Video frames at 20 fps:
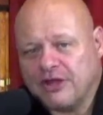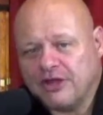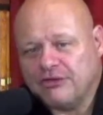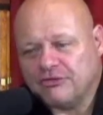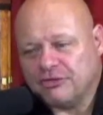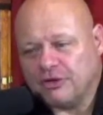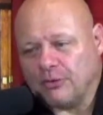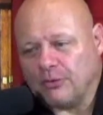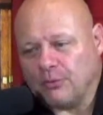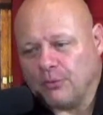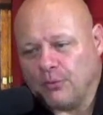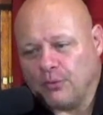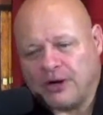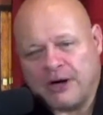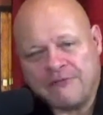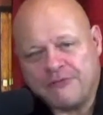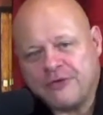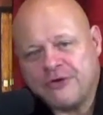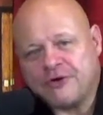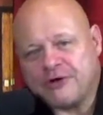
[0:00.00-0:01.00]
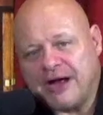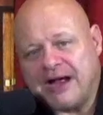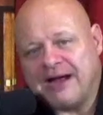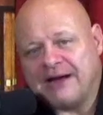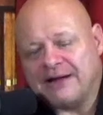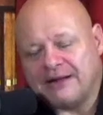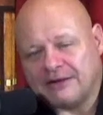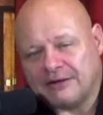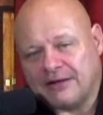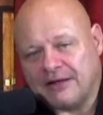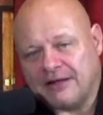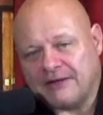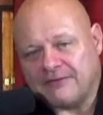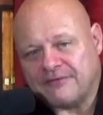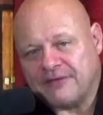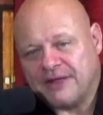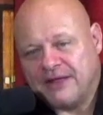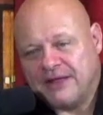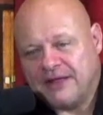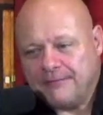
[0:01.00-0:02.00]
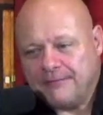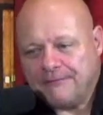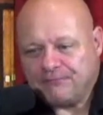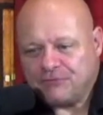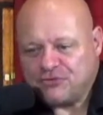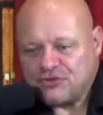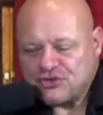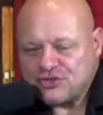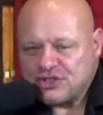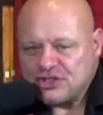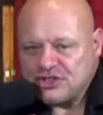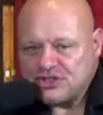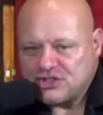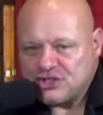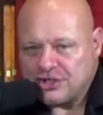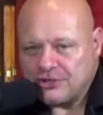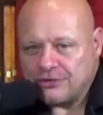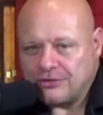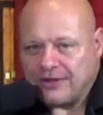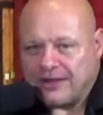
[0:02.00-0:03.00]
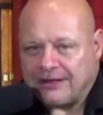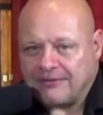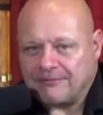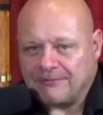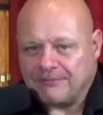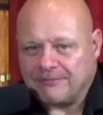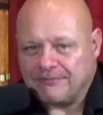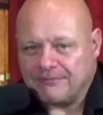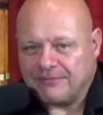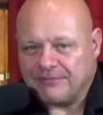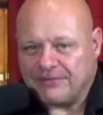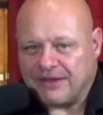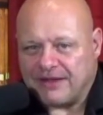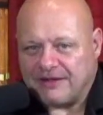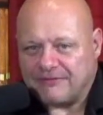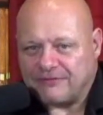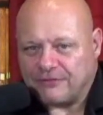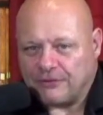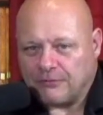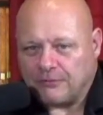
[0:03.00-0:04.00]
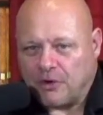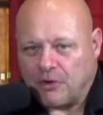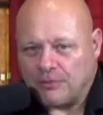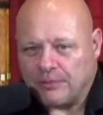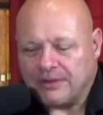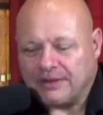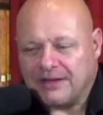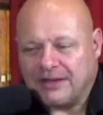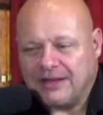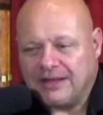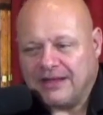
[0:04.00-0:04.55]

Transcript: So wherever you're at in life, just consider that that for a moment